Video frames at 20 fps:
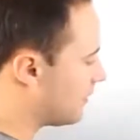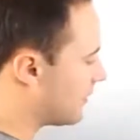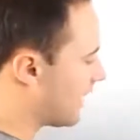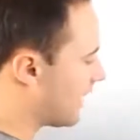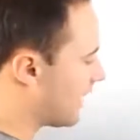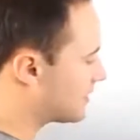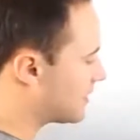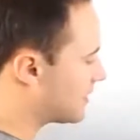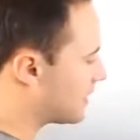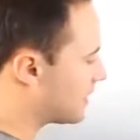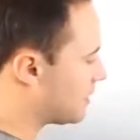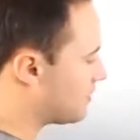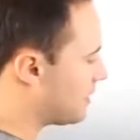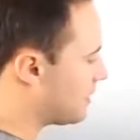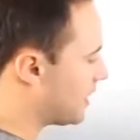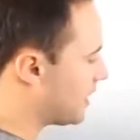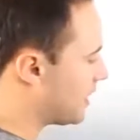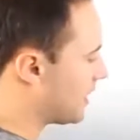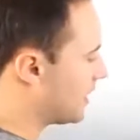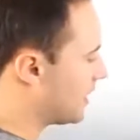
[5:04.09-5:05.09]
That's going to
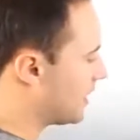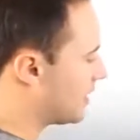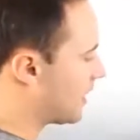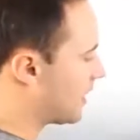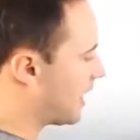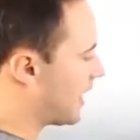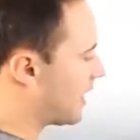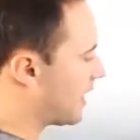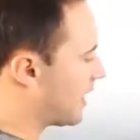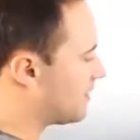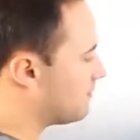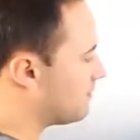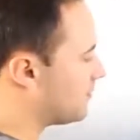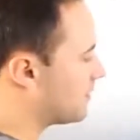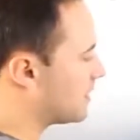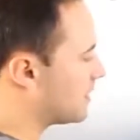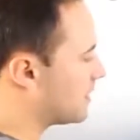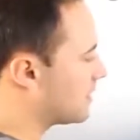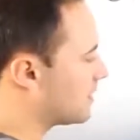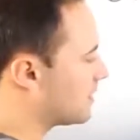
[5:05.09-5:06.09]
be a hidden
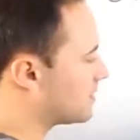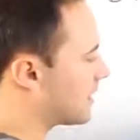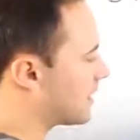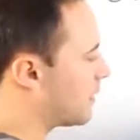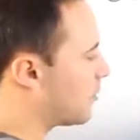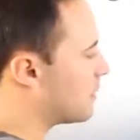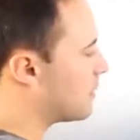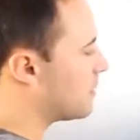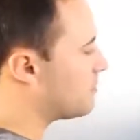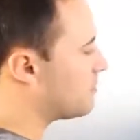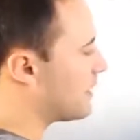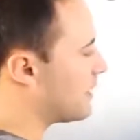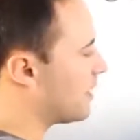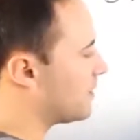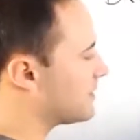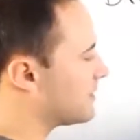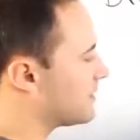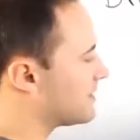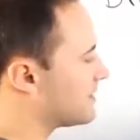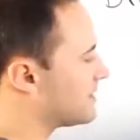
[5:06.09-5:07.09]
line because I wouldn't be
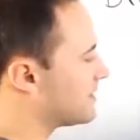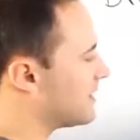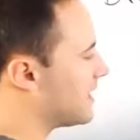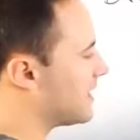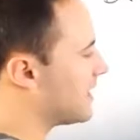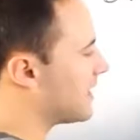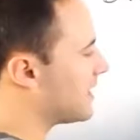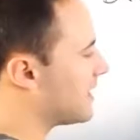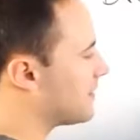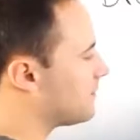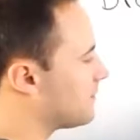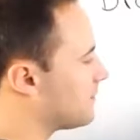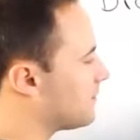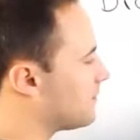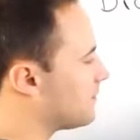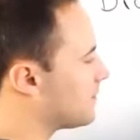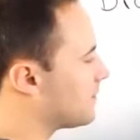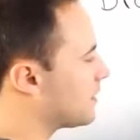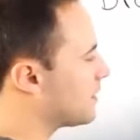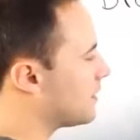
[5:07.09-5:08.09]
able to see it
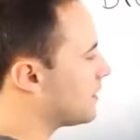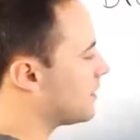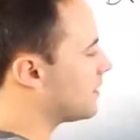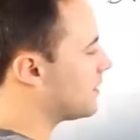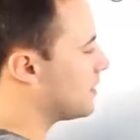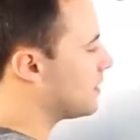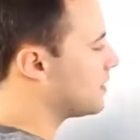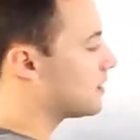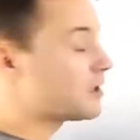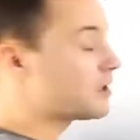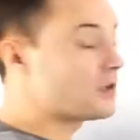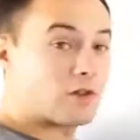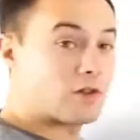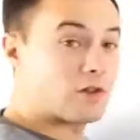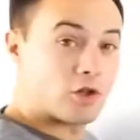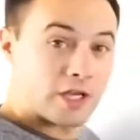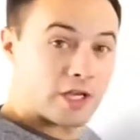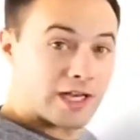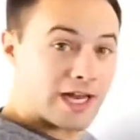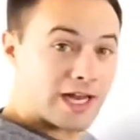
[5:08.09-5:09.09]

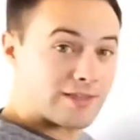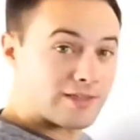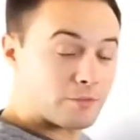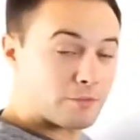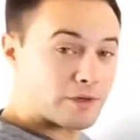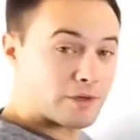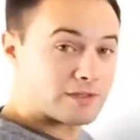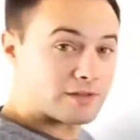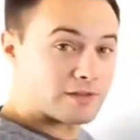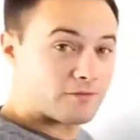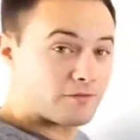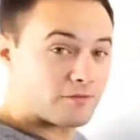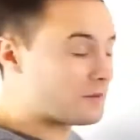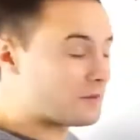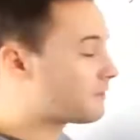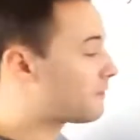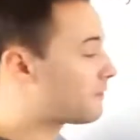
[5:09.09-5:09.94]
looking at the prism from the